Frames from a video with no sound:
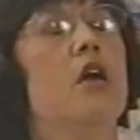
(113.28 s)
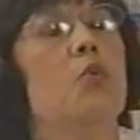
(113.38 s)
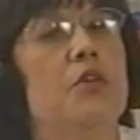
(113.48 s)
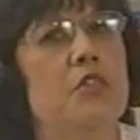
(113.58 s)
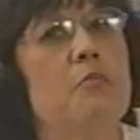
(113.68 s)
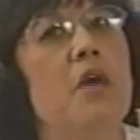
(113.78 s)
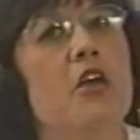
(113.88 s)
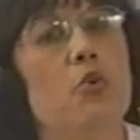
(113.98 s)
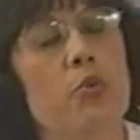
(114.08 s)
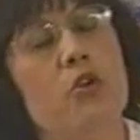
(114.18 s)
With the
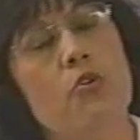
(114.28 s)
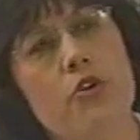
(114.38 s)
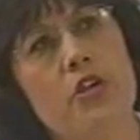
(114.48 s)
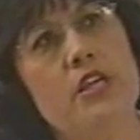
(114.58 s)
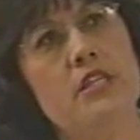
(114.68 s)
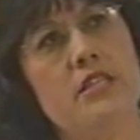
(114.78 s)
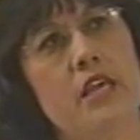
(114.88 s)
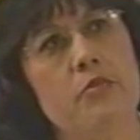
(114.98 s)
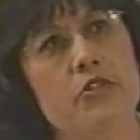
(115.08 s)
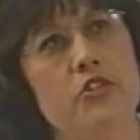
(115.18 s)
micro recorder, he is
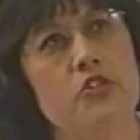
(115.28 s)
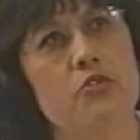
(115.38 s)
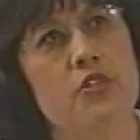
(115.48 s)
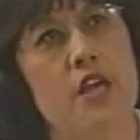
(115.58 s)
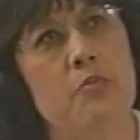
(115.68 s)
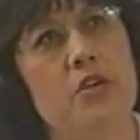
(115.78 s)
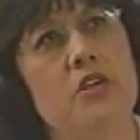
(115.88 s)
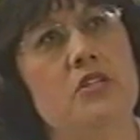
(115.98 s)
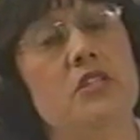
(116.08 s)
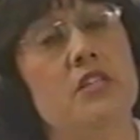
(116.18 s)
able to do that
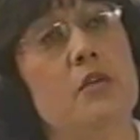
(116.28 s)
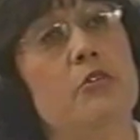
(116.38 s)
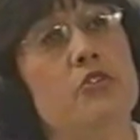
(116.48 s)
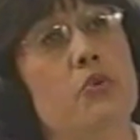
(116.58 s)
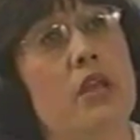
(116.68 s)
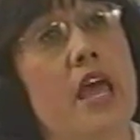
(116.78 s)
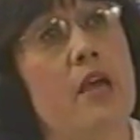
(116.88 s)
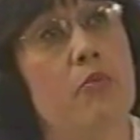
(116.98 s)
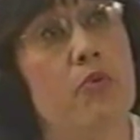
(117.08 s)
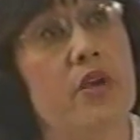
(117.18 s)
because he's able to
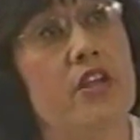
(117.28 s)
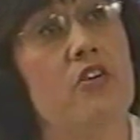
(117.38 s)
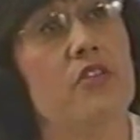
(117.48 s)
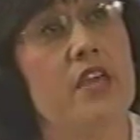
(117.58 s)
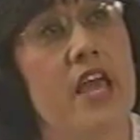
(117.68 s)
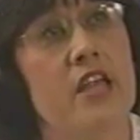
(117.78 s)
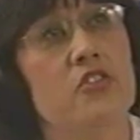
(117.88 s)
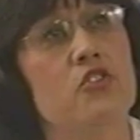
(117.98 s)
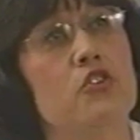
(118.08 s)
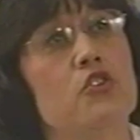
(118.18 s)
elaborate on the
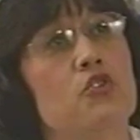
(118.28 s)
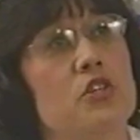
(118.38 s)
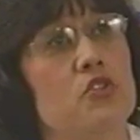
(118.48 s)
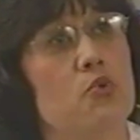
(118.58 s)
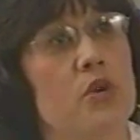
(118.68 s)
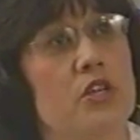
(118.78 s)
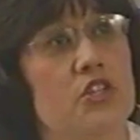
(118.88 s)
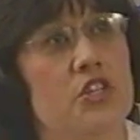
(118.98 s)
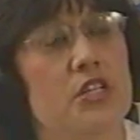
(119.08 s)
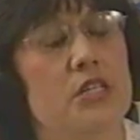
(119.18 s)
answers to his
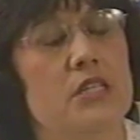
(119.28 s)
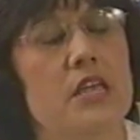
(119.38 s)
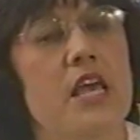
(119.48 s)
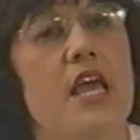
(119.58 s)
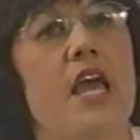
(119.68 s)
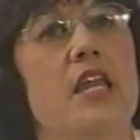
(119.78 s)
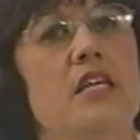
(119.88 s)
questions, and